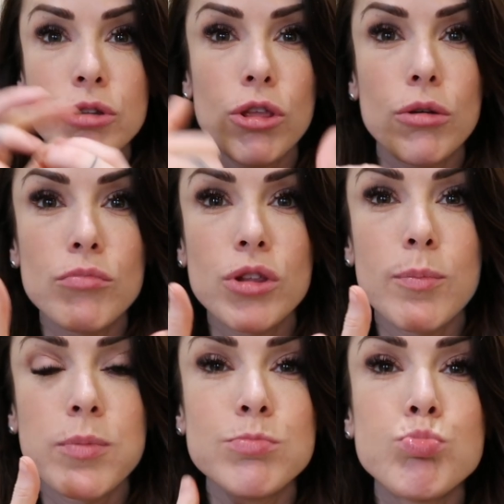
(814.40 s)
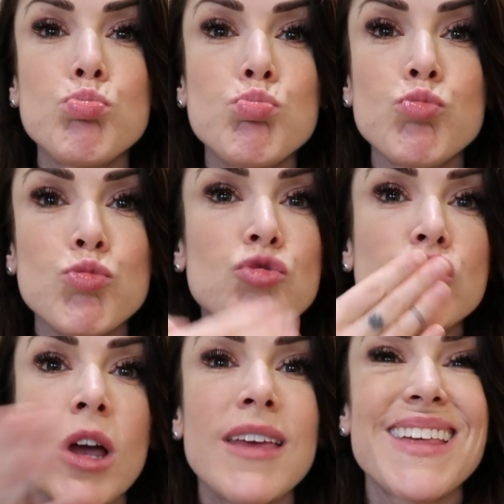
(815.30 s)
the thumbs up.
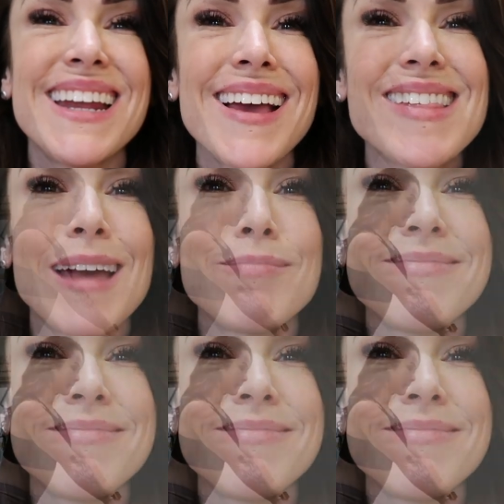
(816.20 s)
See you next time.